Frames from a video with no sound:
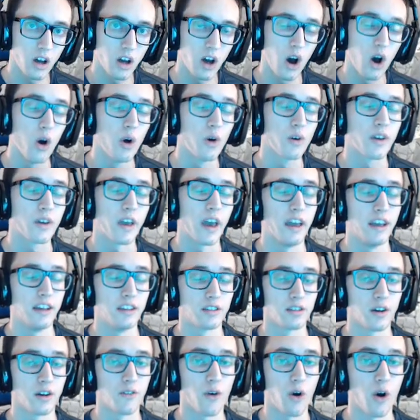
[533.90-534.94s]
Okay,
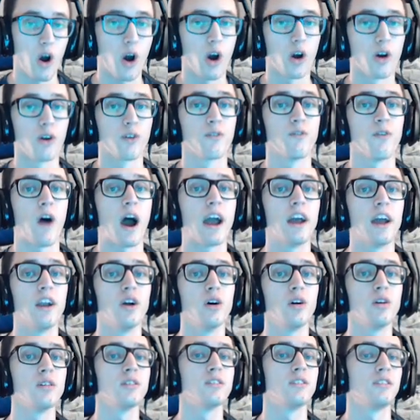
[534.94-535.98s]
so for our
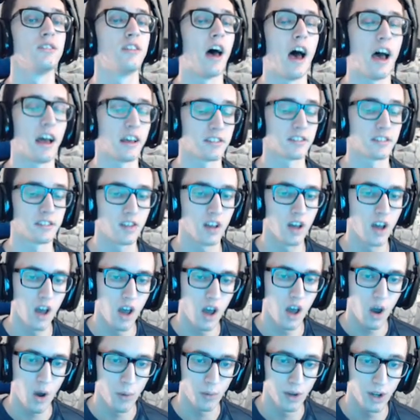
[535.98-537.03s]
final test,
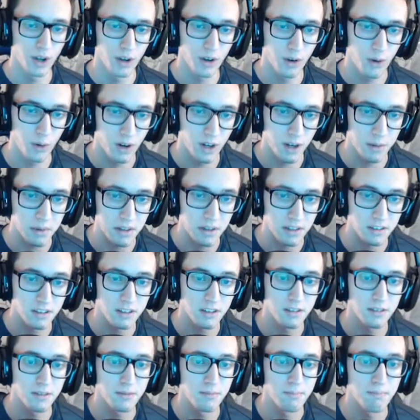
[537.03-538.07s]
we are going to be
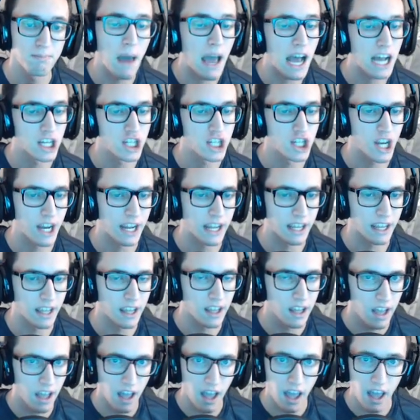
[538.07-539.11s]
smashing
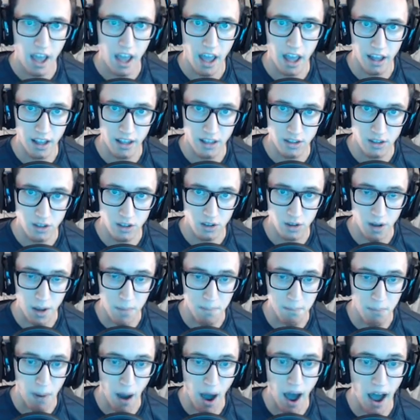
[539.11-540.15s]
into a
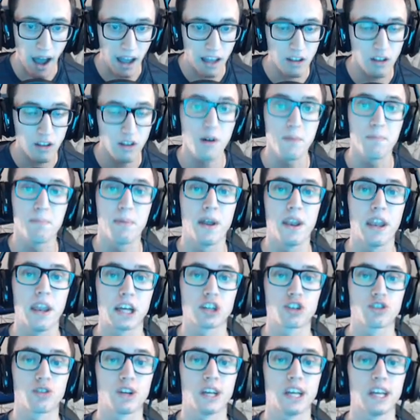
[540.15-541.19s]
pile of
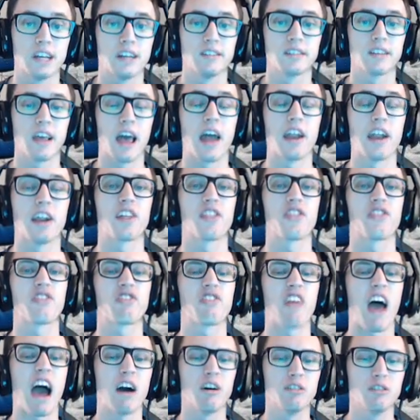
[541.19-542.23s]
pedestrians at
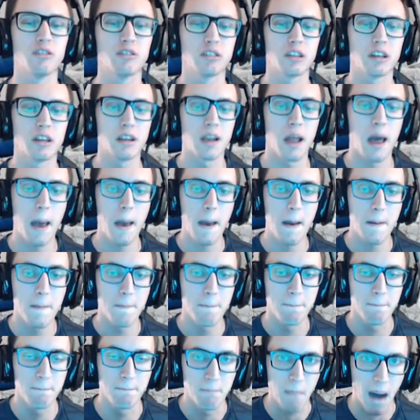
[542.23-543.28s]
1,000
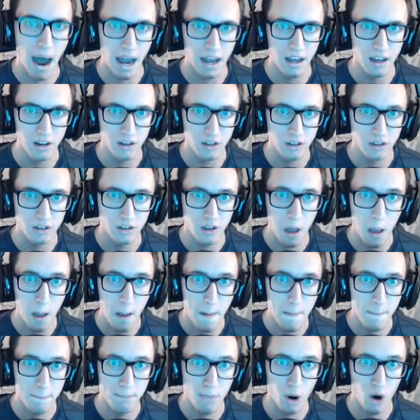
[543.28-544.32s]
miles
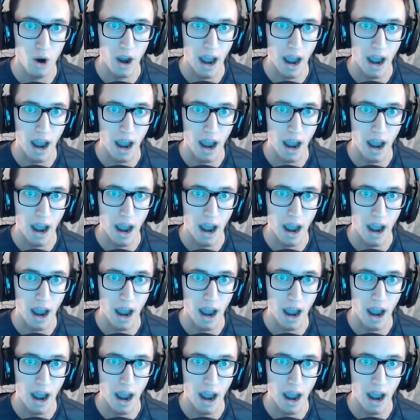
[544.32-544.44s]
per